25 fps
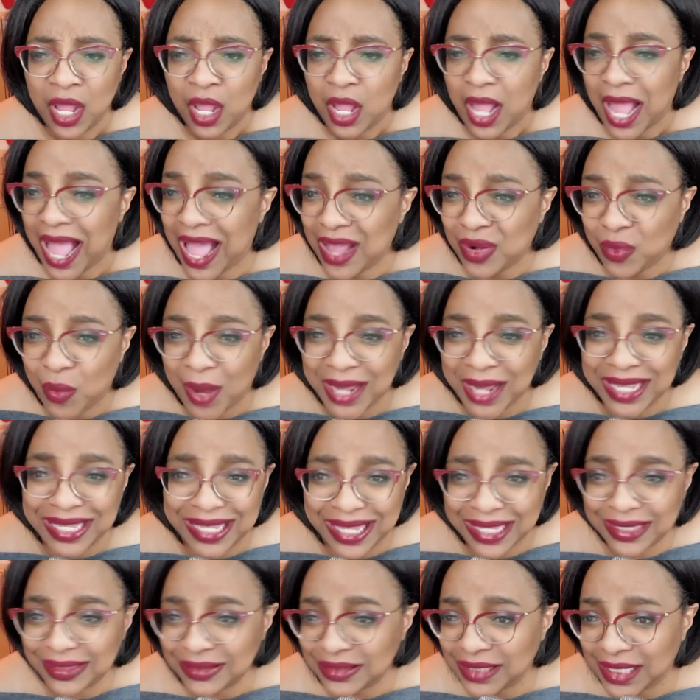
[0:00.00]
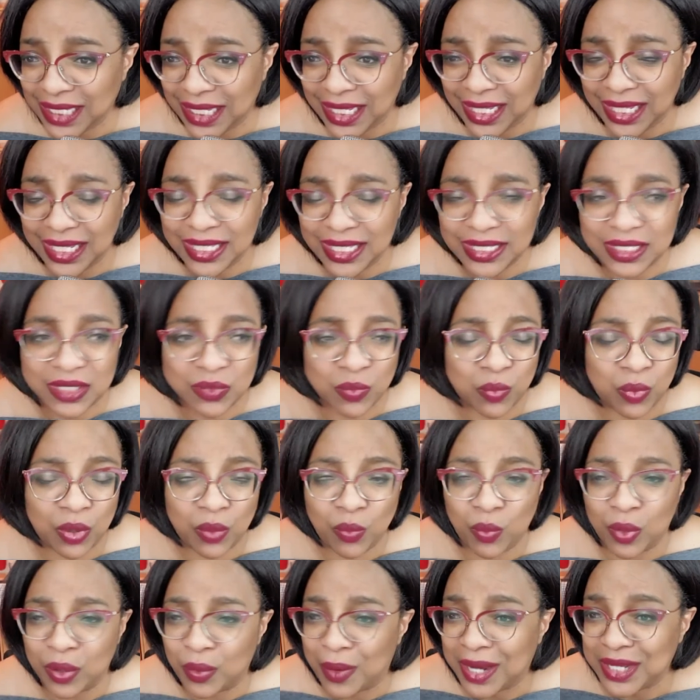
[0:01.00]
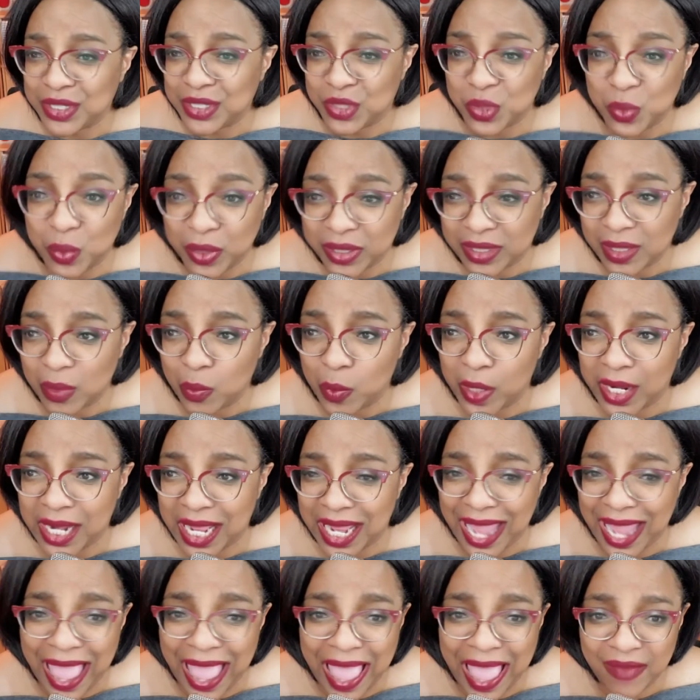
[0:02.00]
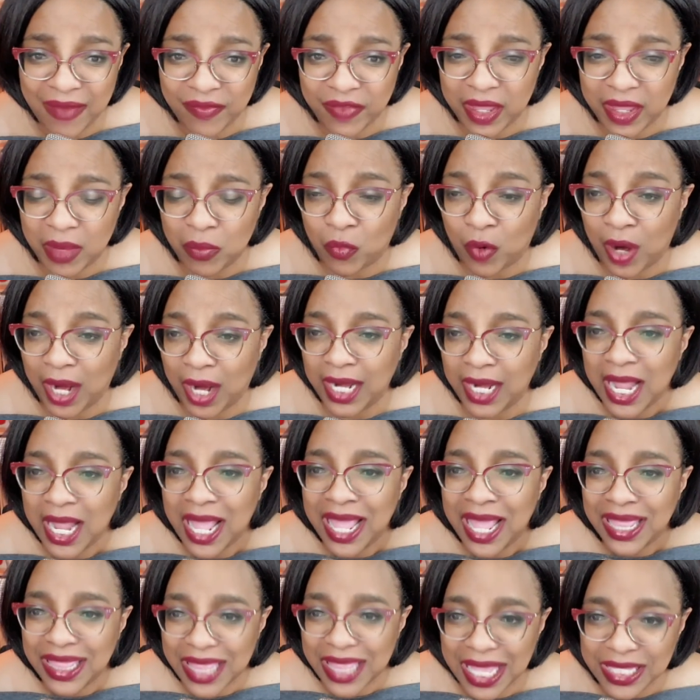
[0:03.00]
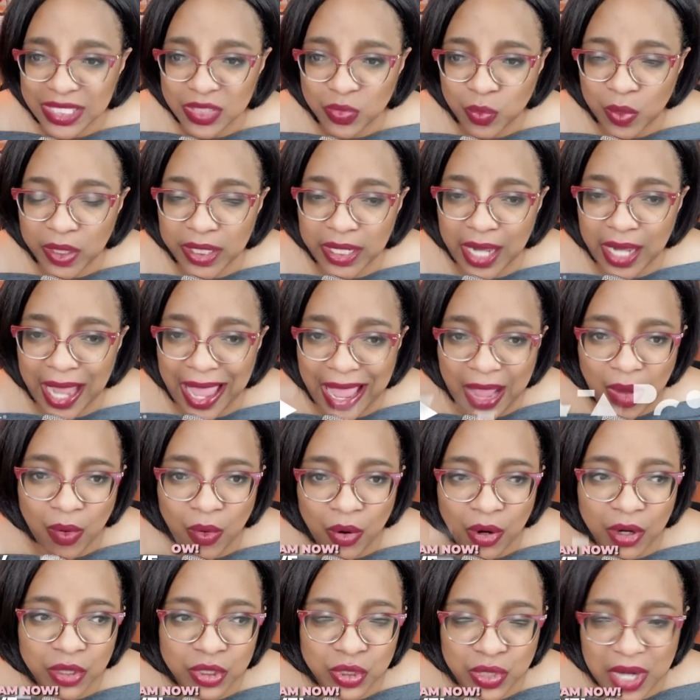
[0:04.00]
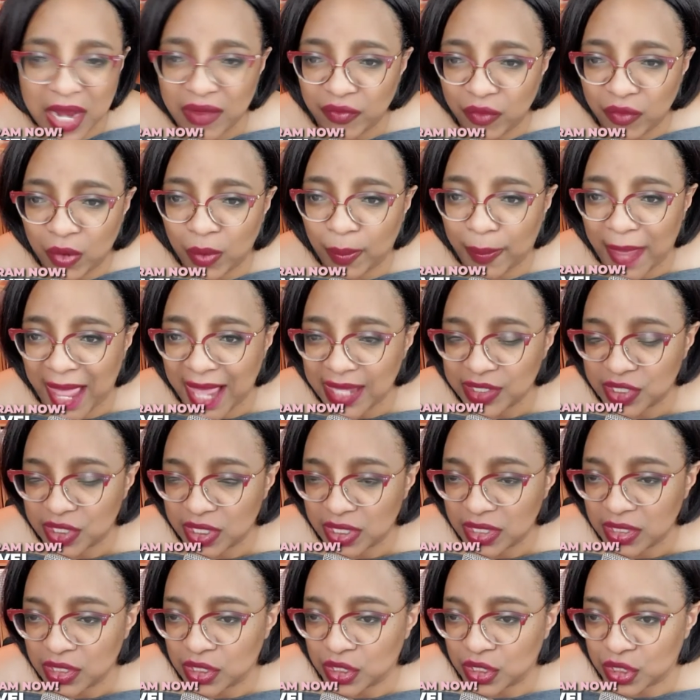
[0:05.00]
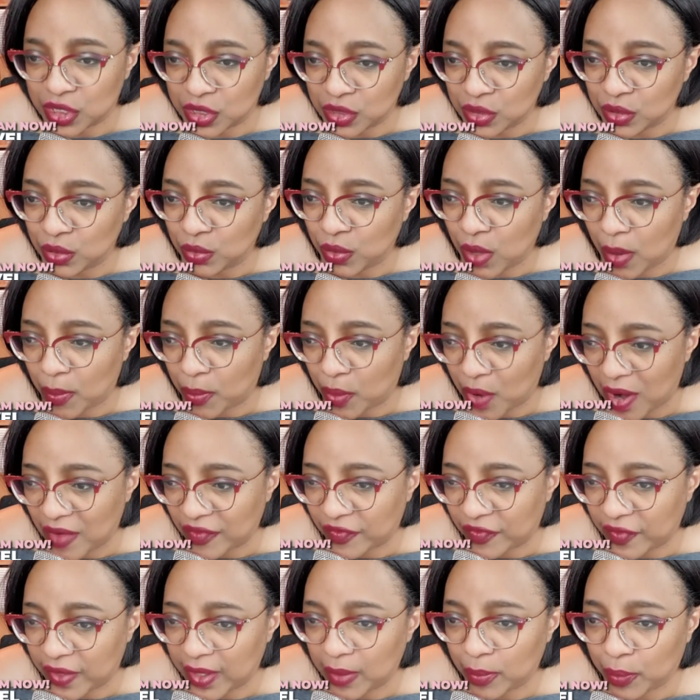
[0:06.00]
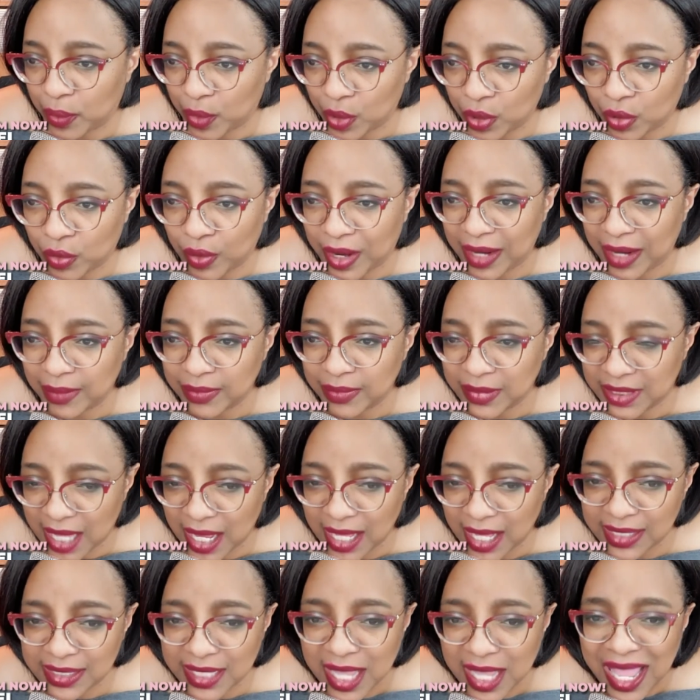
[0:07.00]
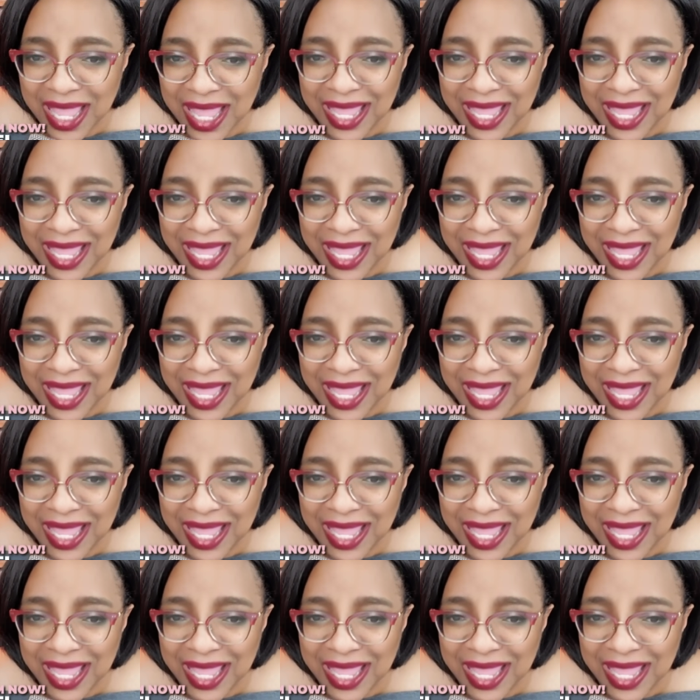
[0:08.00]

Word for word: How do I get leads? What, what do I do with them when I have them, right? That's what our Travel Passions to Profit program does.